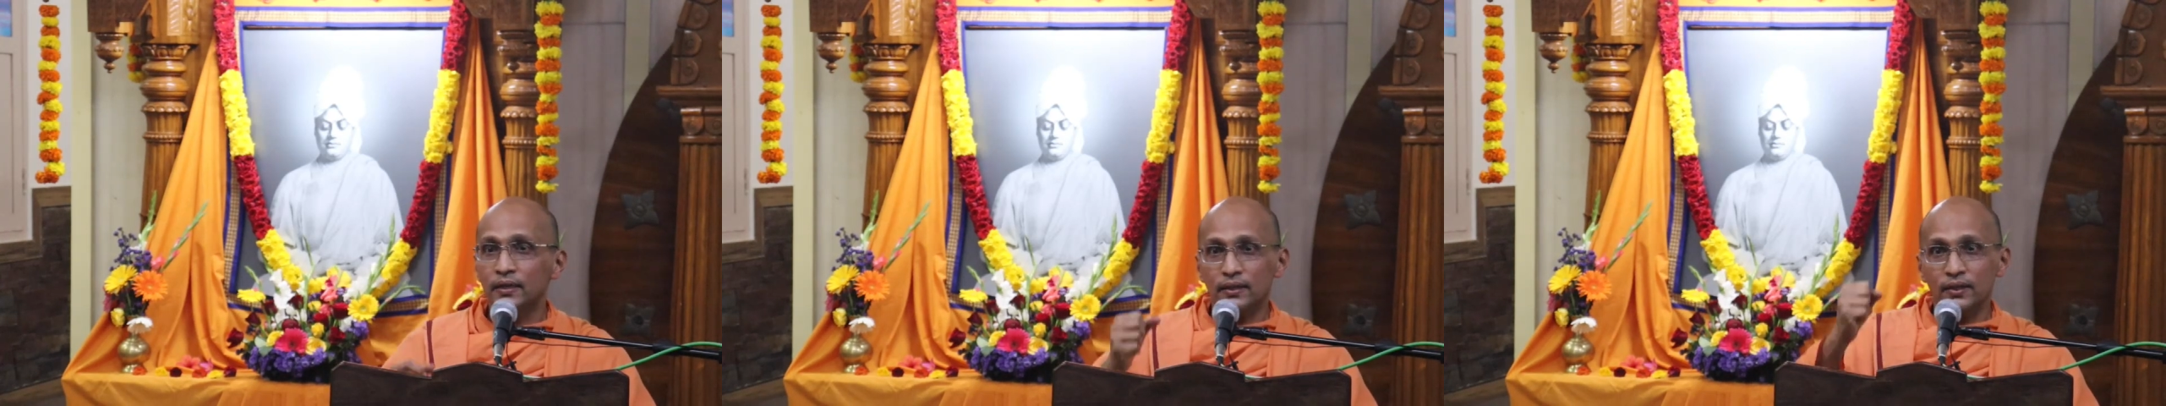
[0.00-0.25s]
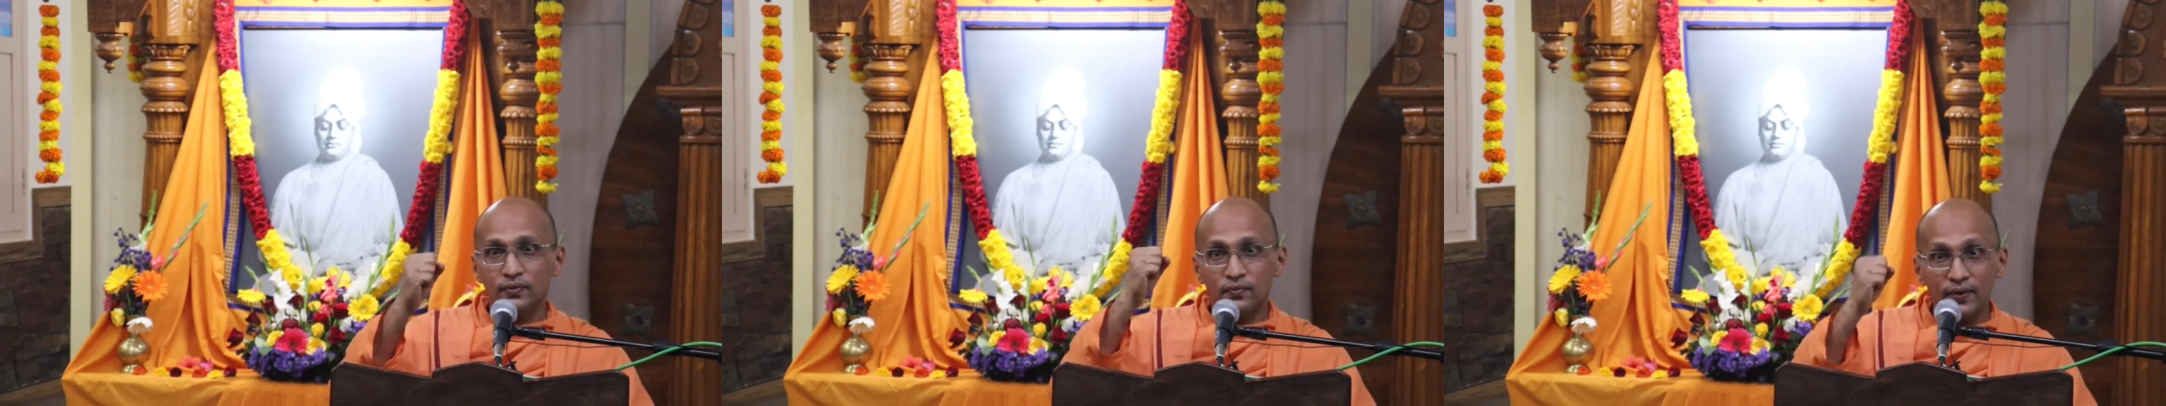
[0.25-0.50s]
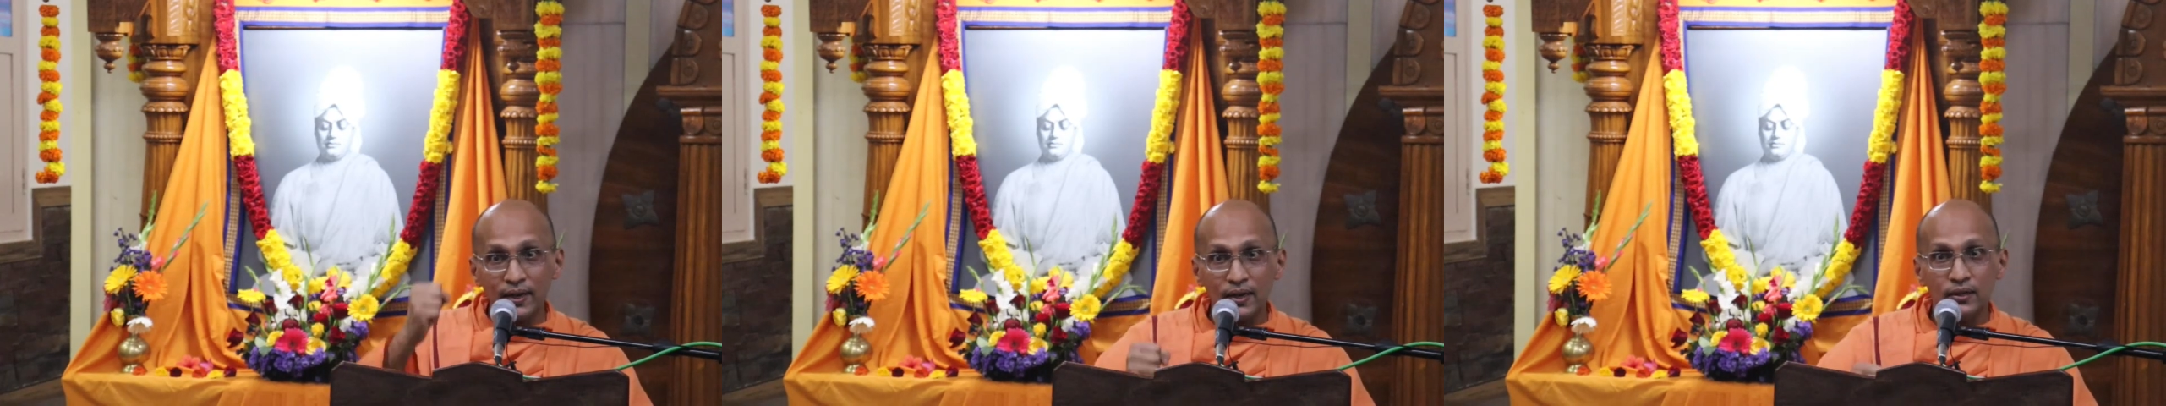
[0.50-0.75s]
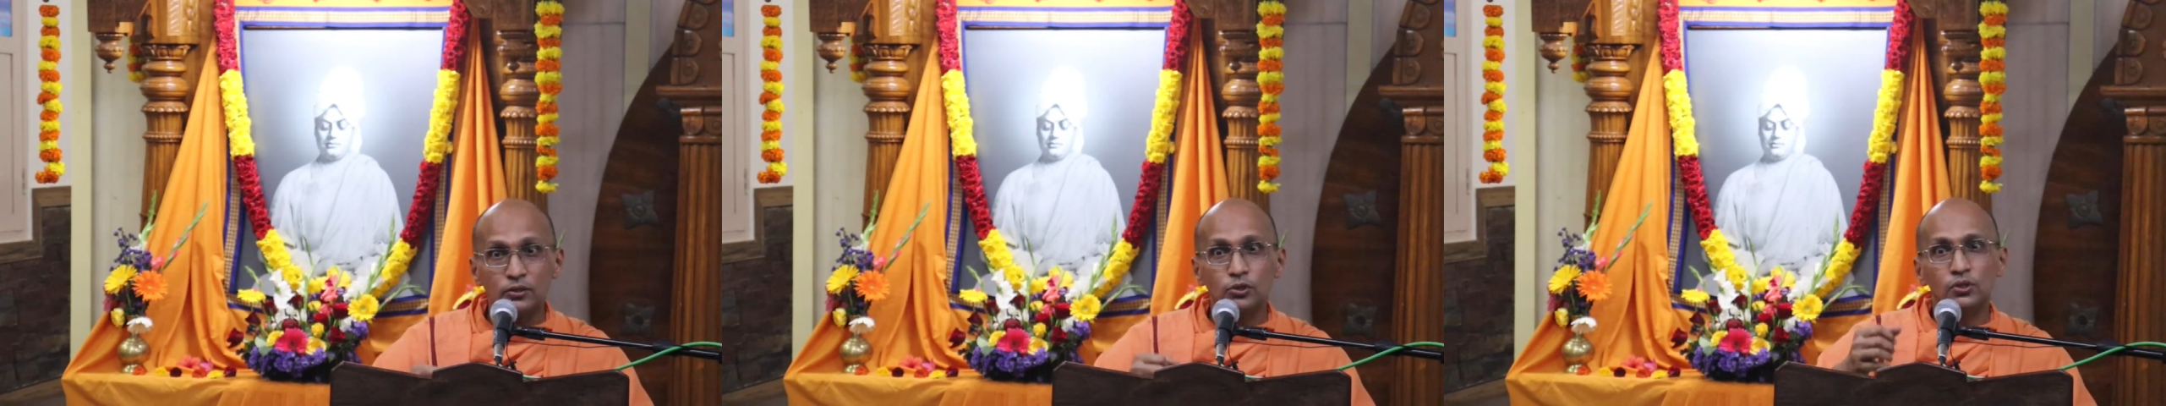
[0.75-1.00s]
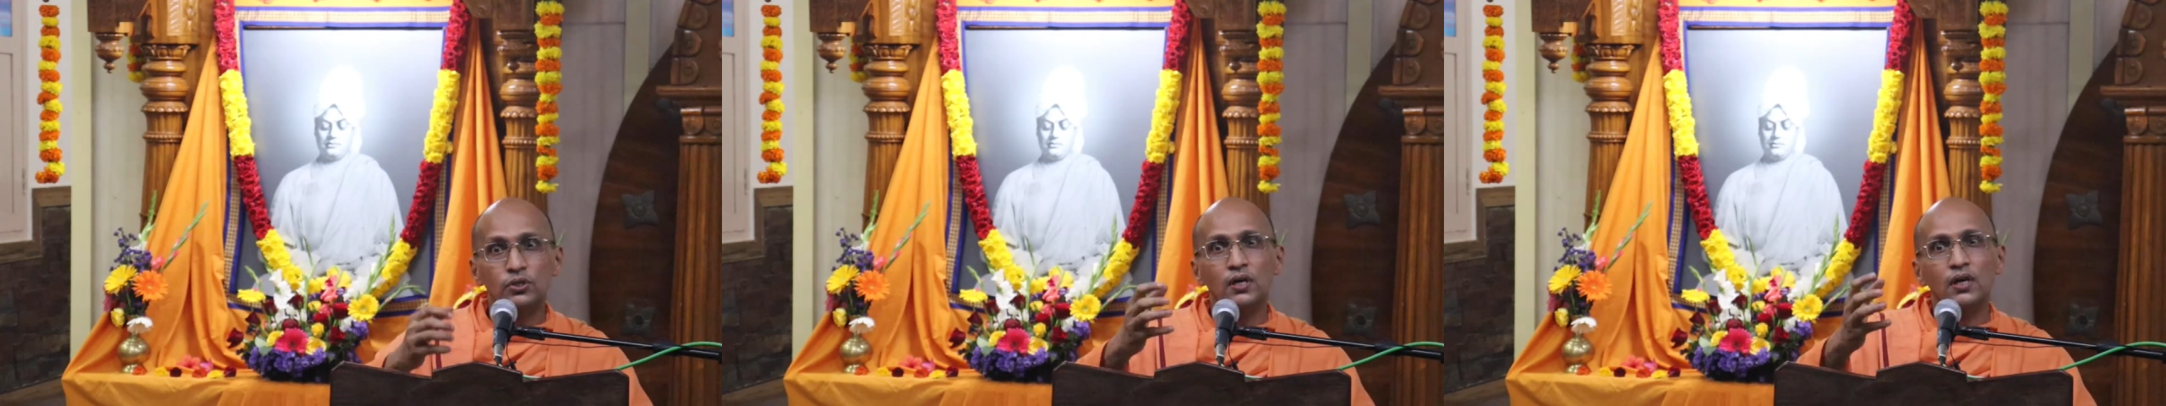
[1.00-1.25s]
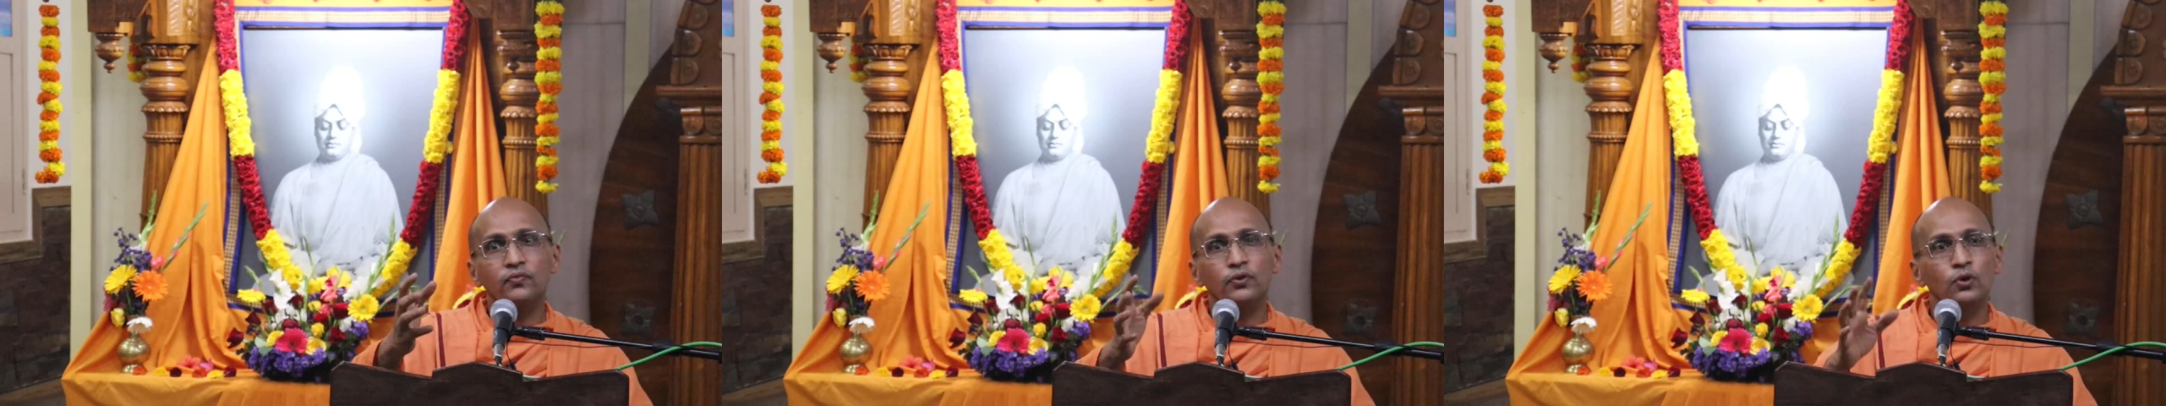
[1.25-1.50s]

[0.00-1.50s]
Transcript: the will to serve